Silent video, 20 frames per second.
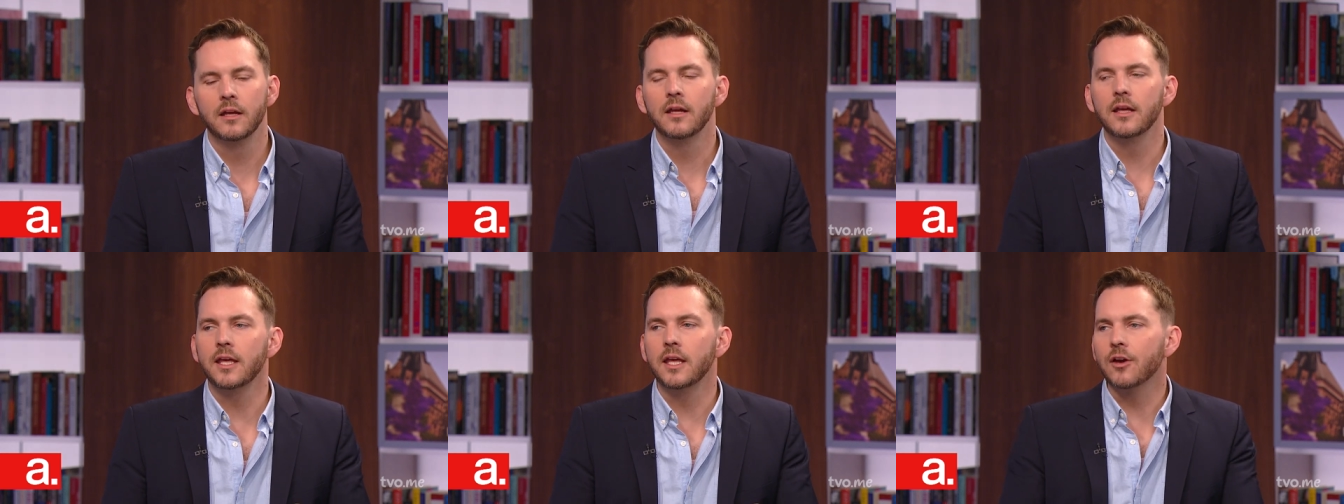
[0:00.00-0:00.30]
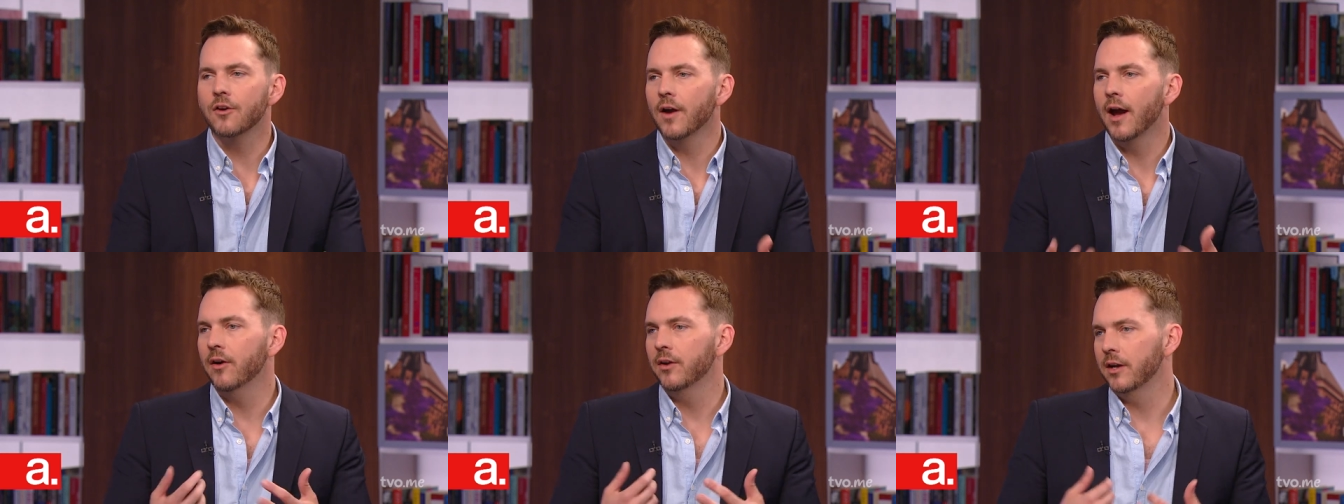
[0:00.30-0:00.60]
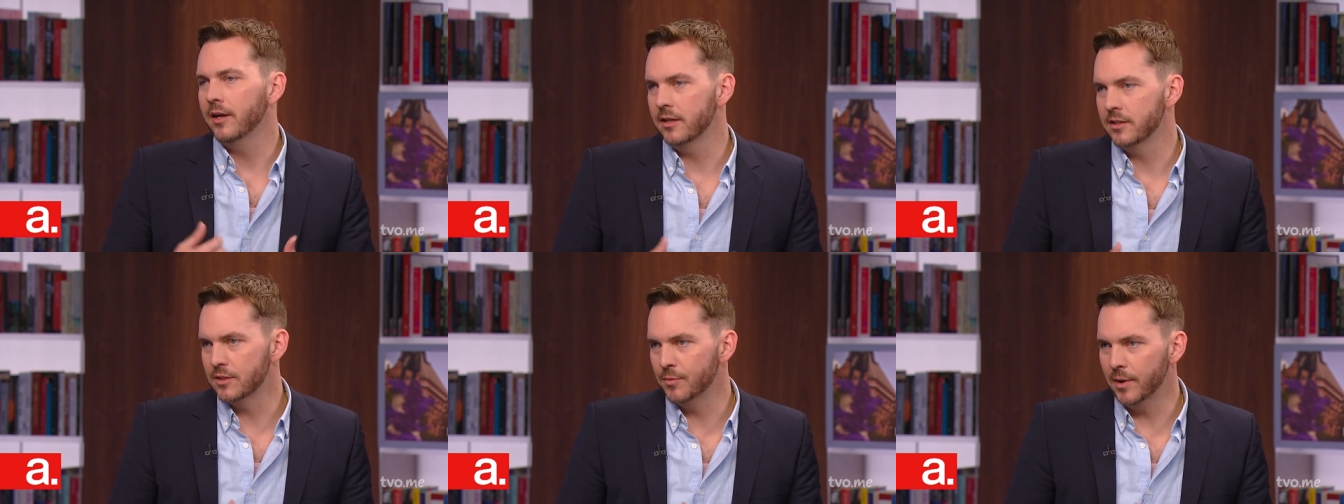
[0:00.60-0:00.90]
he
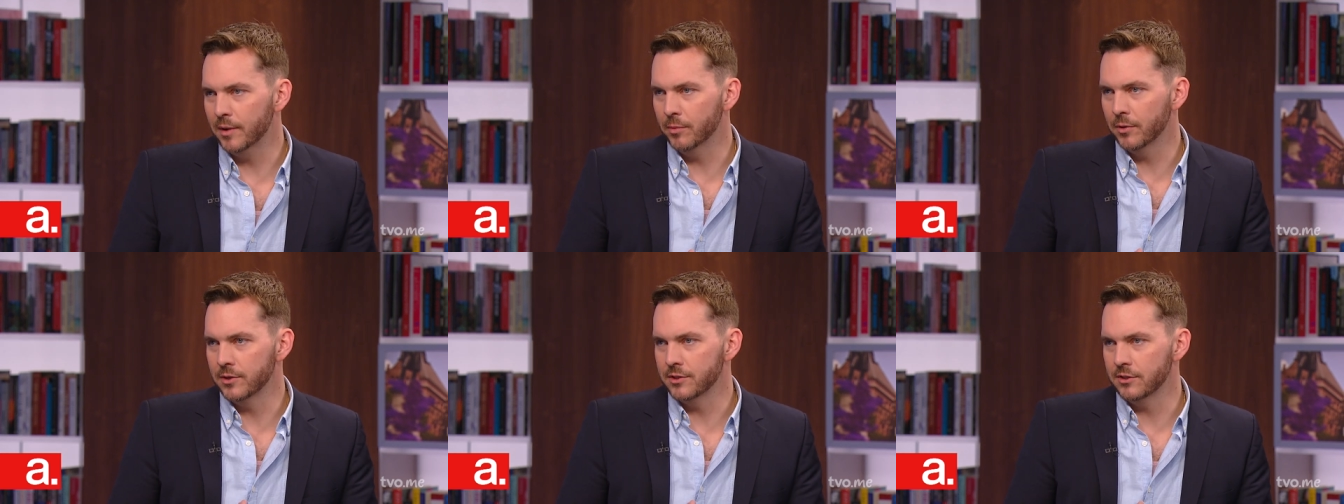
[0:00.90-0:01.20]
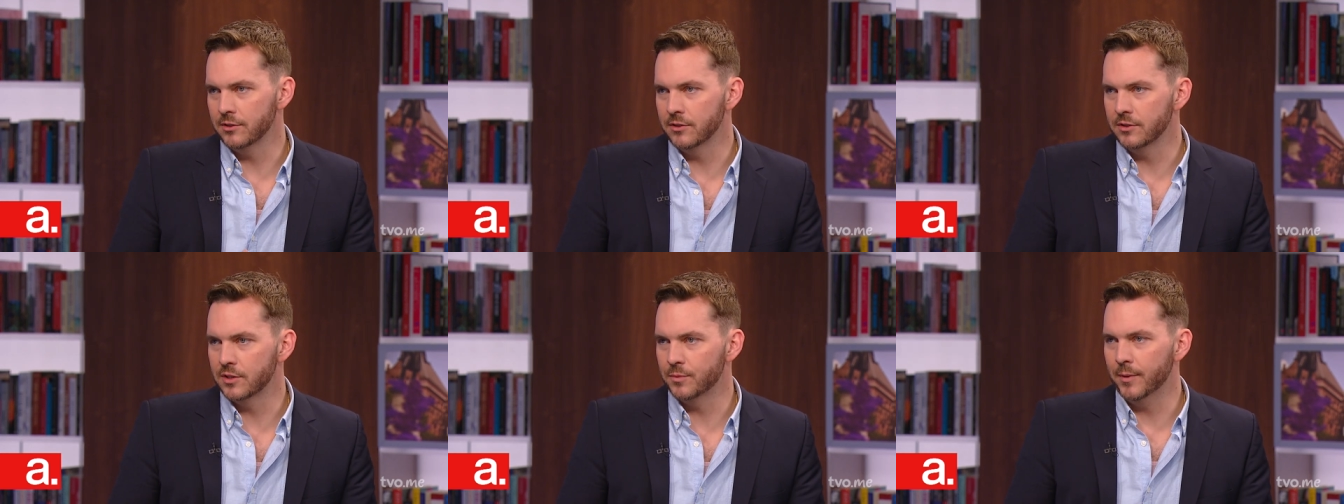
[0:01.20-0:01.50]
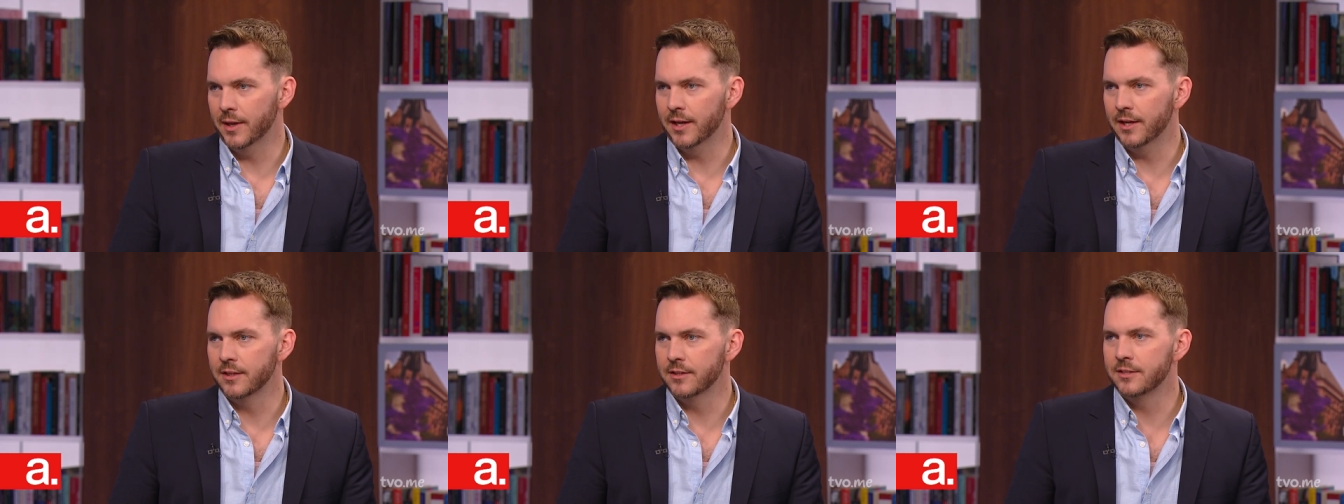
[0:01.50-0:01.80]
crowded into my personal
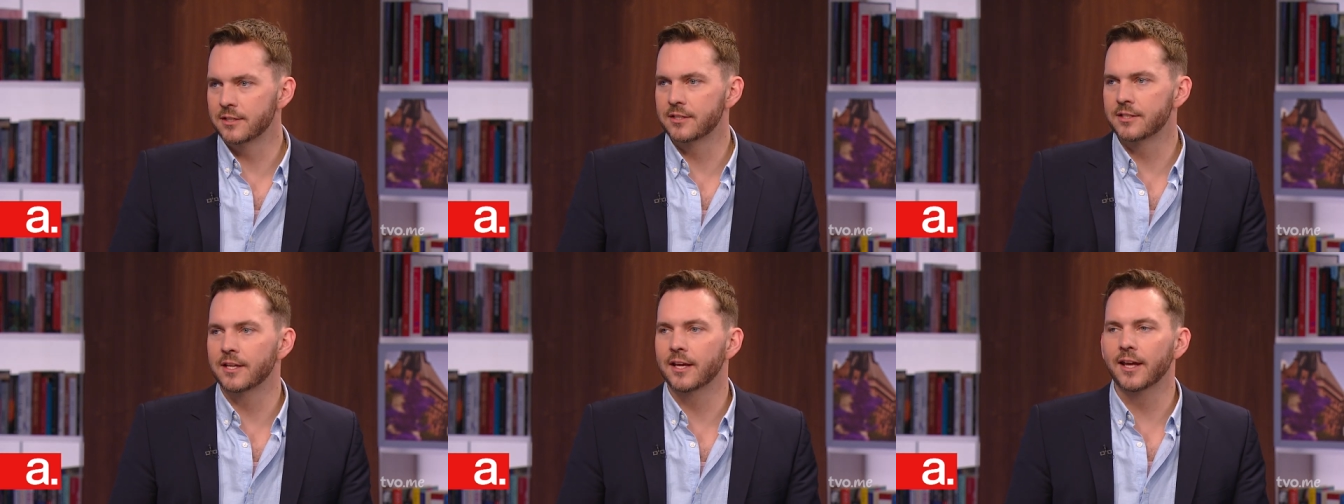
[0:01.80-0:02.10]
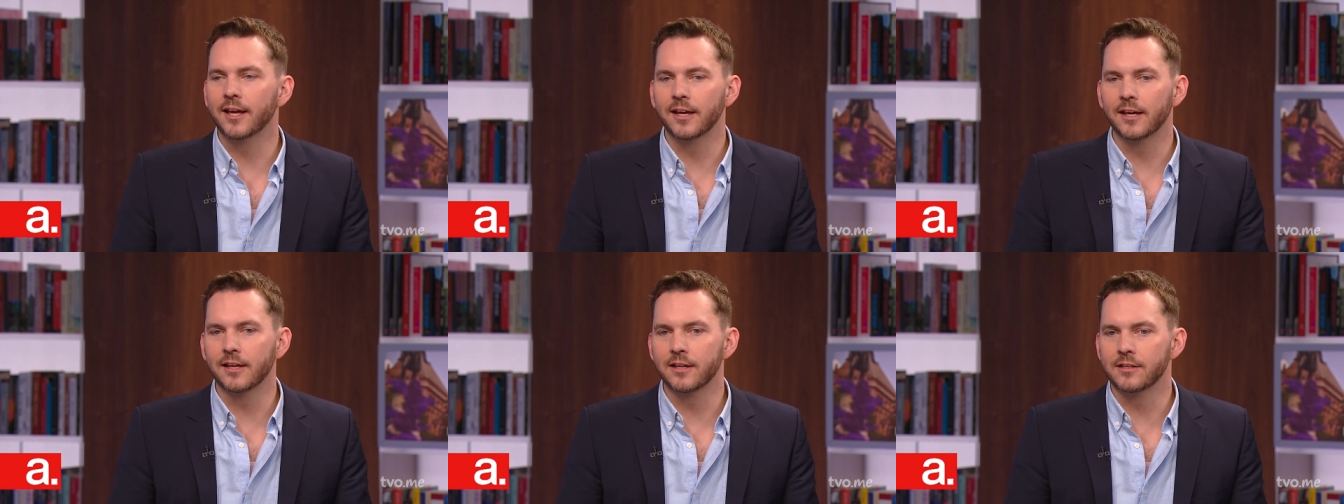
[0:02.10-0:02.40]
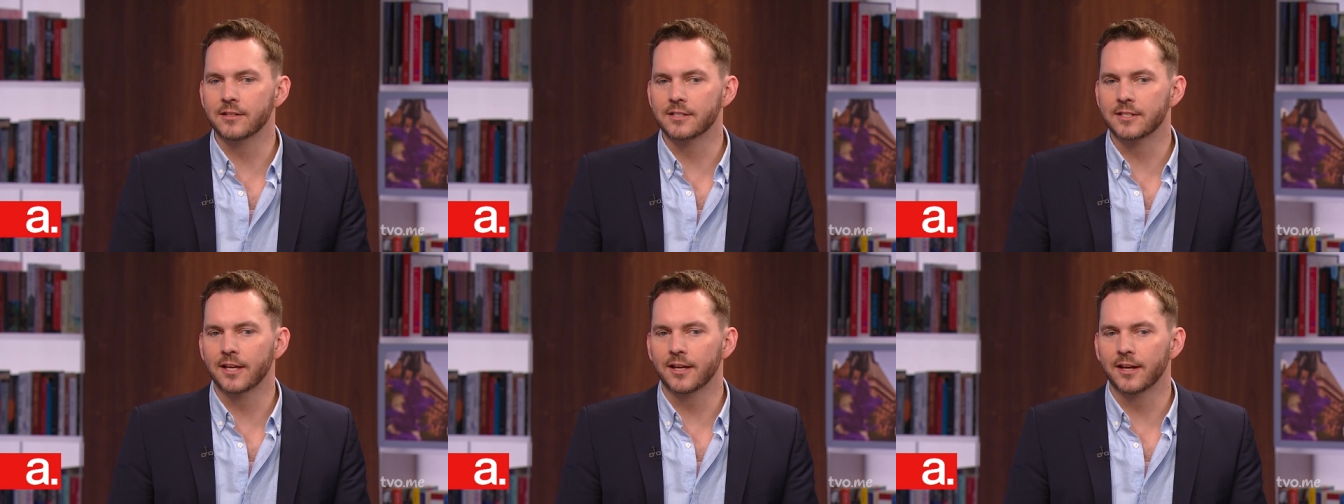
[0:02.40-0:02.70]
space
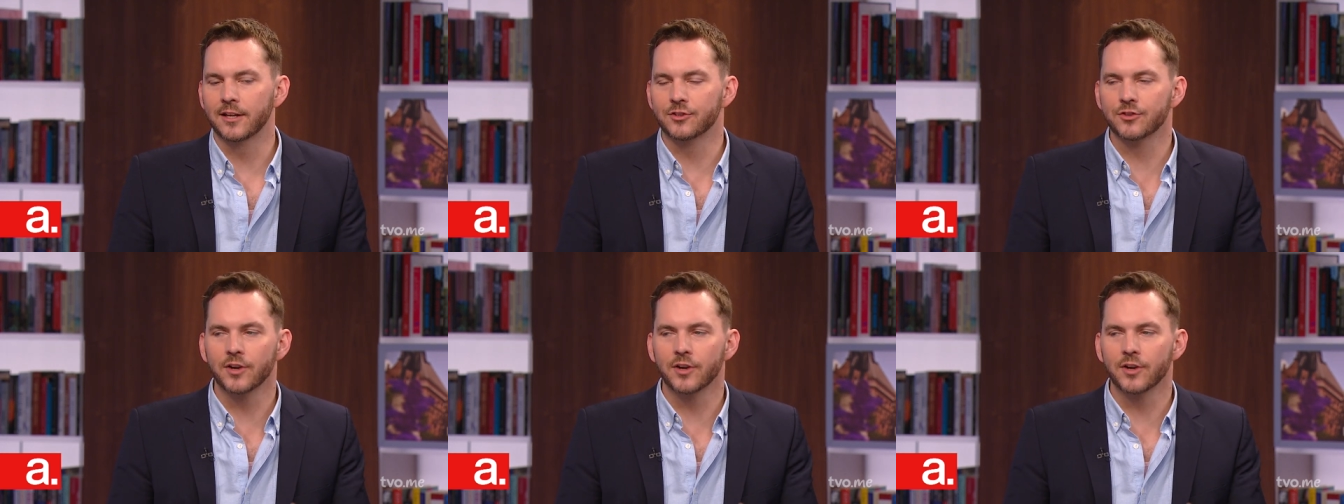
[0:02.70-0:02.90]
and uh,